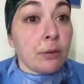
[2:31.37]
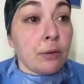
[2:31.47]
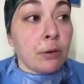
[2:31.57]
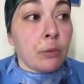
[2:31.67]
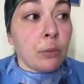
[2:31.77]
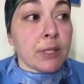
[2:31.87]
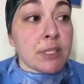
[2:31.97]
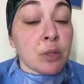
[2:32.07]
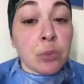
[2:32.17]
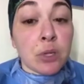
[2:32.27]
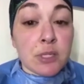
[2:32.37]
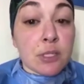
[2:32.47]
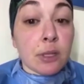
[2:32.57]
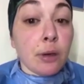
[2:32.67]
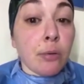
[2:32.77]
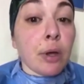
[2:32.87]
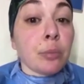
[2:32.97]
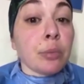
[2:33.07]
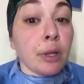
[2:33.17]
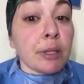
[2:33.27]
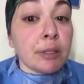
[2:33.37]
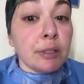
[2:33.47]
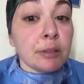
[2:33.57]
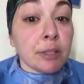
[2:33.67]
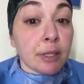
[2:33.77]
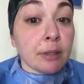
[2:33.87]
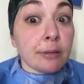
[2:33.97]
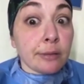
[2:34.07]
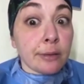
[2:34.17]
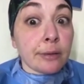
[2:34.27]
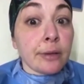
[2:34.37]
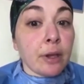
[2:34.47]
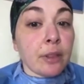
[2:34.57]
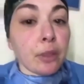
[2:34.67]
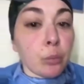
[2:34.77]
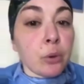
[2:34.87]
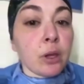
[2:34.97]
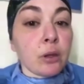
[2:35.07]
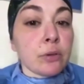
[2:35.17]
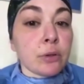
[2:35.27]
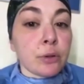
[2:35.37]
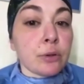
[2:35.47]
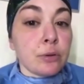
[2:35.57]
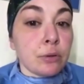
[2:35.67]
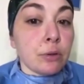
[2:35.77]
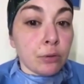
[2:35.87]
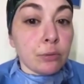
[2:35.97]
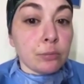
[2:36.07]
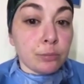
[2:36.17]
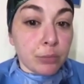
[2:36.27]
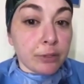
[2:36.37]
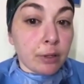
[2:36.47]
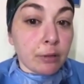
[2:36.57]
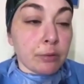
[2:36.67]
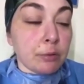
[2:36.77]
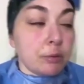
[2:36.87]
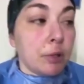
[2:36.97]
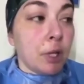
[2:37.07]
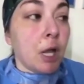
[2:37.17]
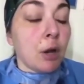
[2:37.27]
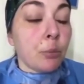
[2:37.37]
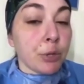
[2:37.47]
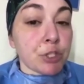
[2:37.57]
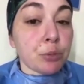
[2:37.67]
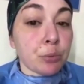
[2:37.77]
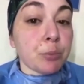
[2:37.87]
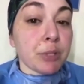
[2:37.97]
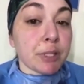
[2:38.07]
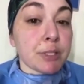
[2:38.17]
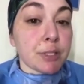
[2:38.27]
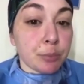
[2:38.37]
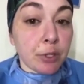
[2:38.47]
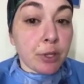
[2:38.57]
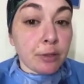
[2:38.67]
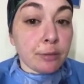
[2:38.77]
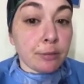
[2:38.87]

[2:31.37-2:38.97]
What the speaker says: When somebody's low on blood, literally on the brink of a critical low blood level, we should replace the blood.